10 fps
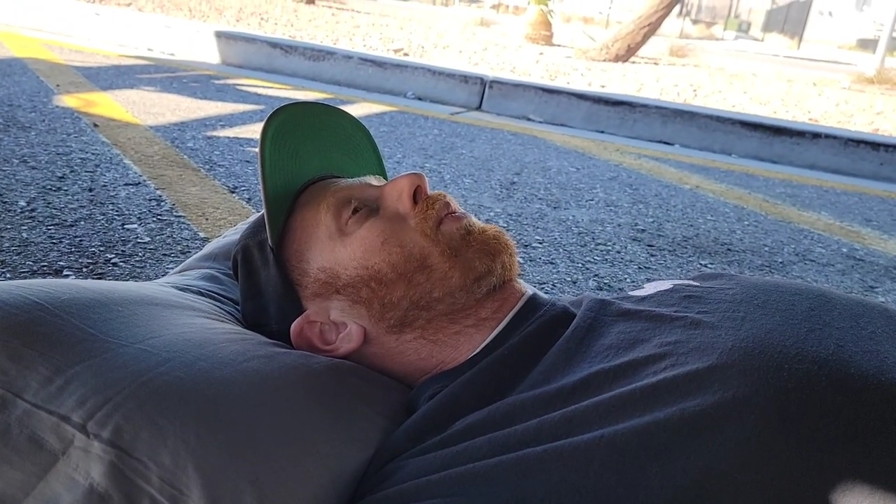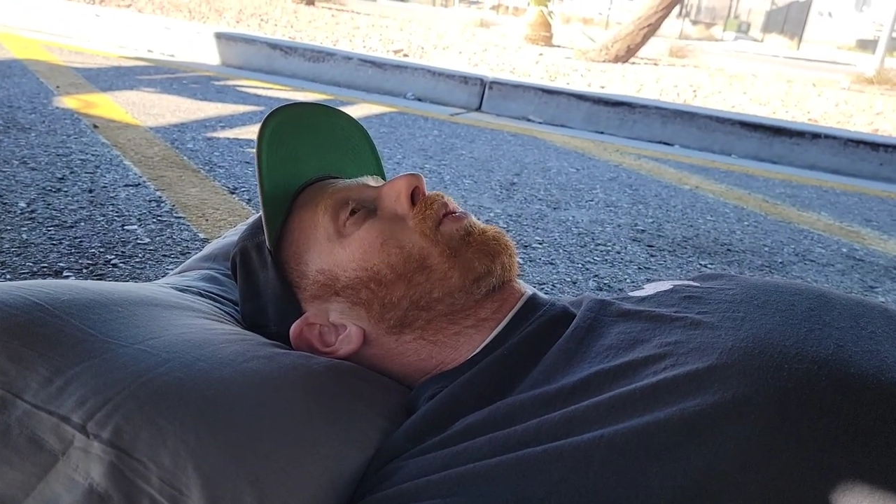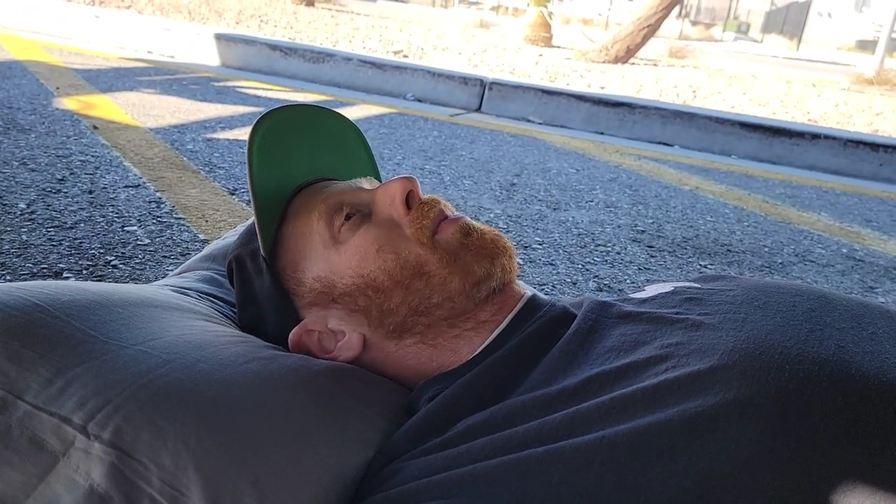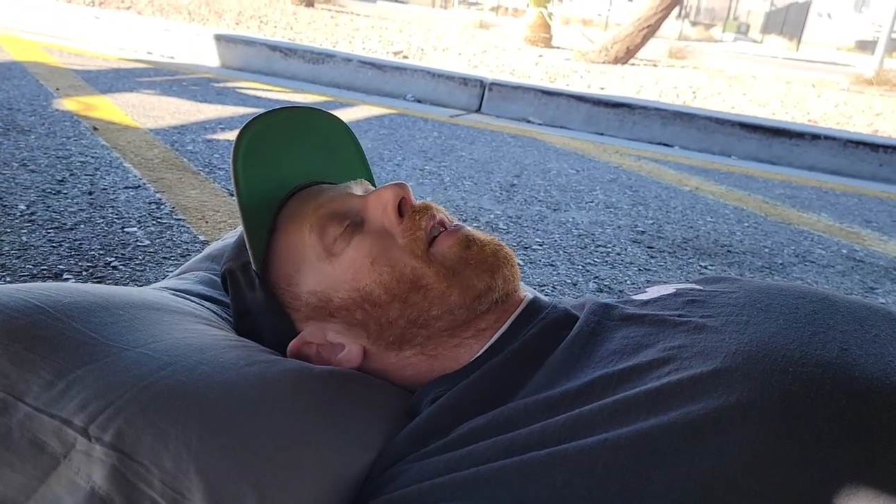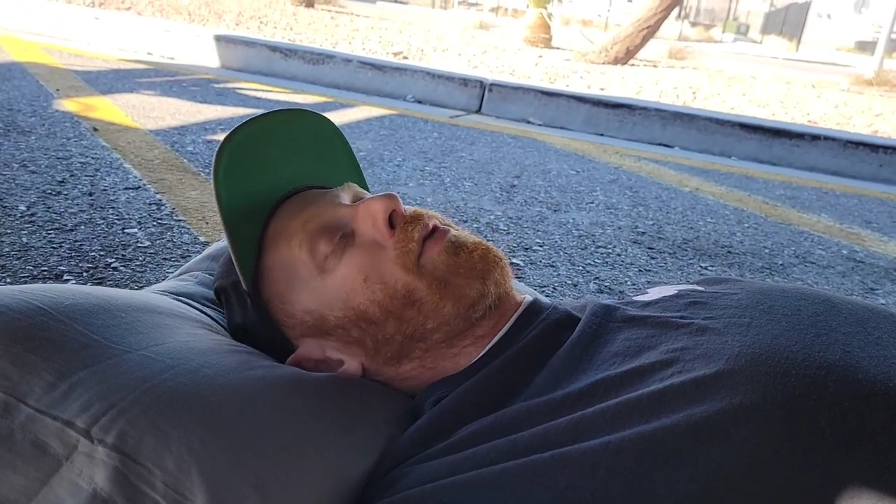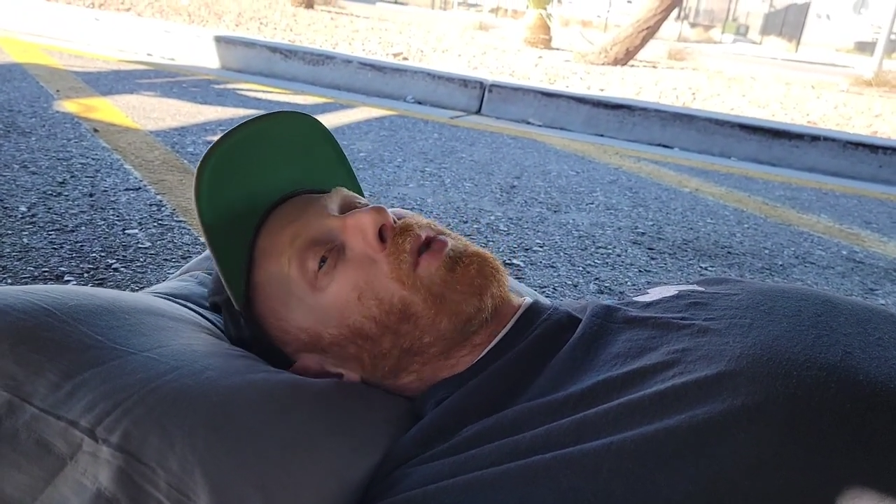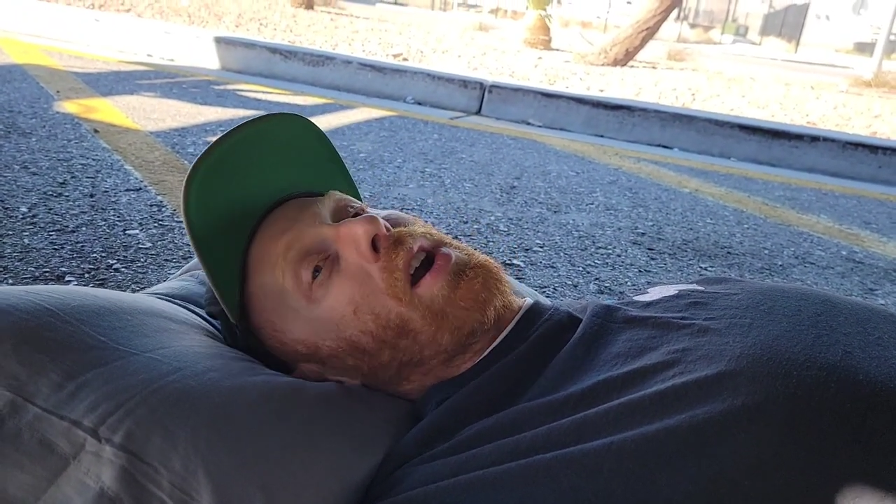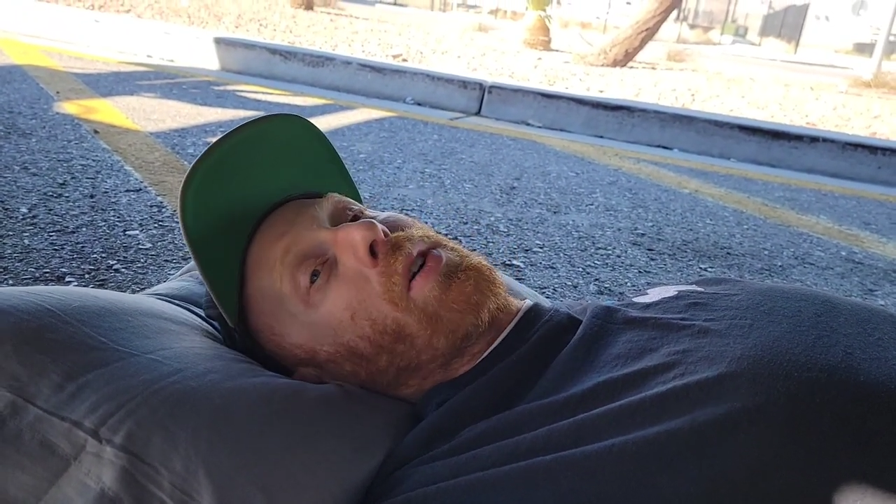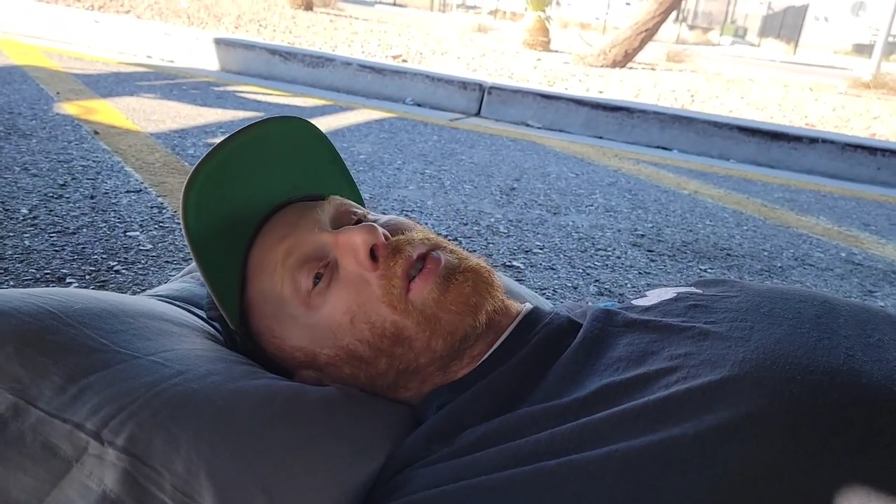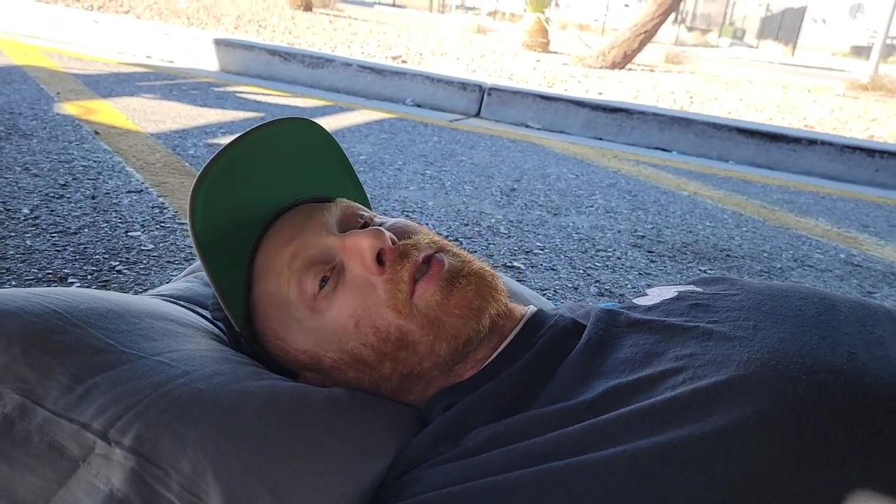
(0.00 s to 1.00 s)
we're about four
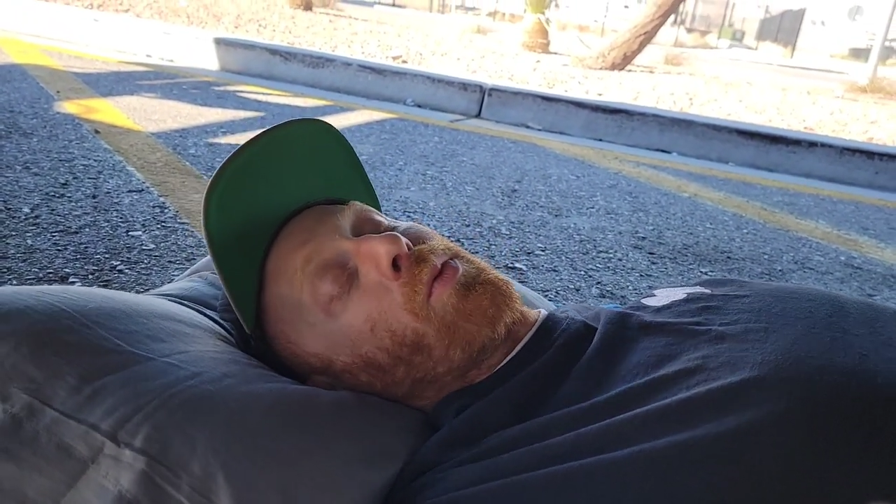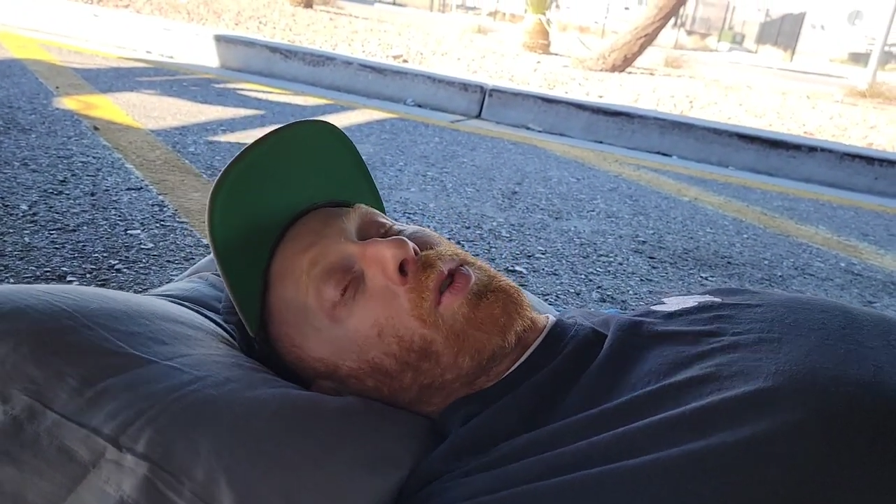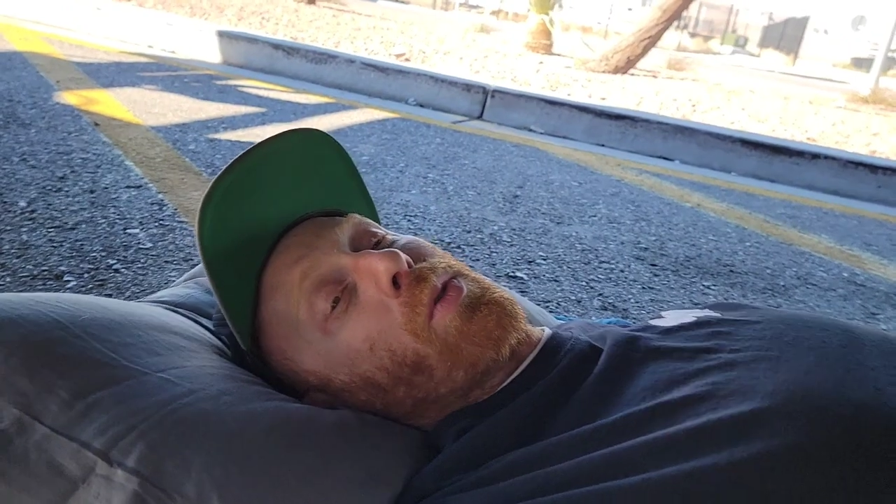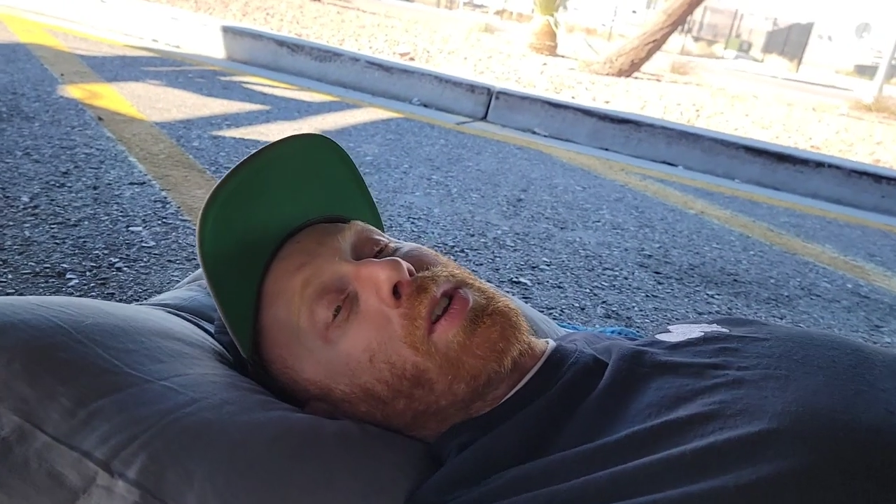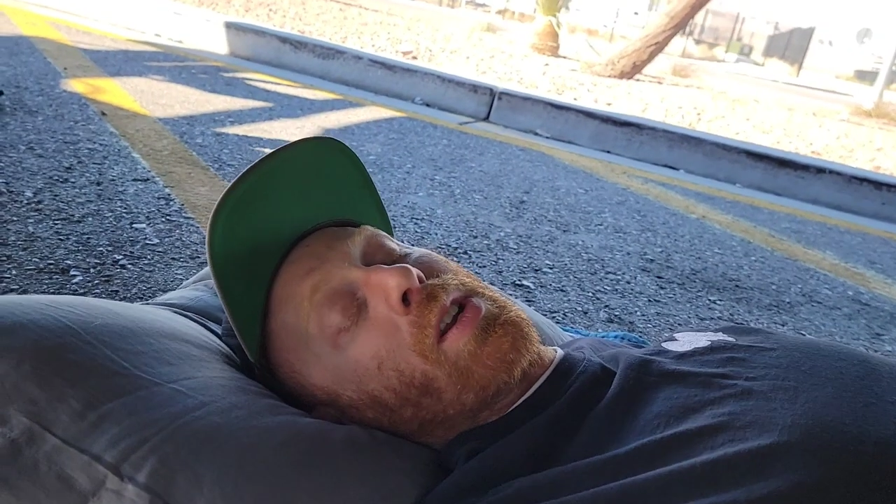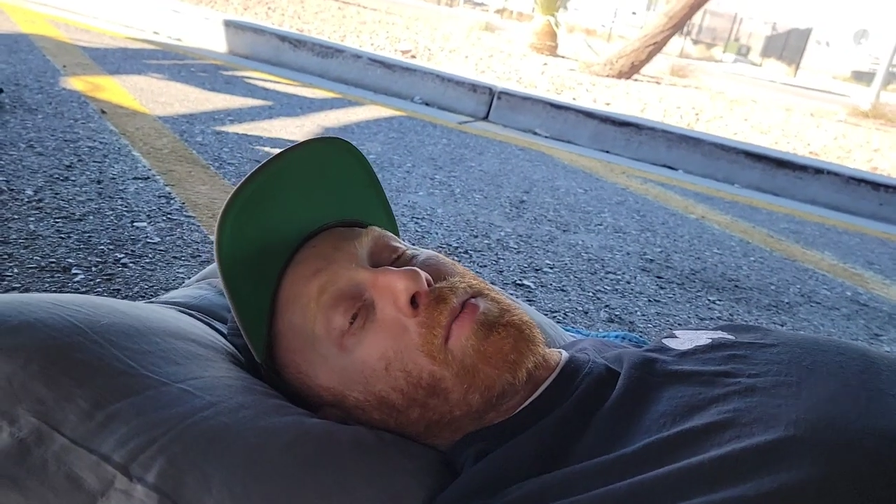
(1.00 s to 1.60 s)
hours from where we need to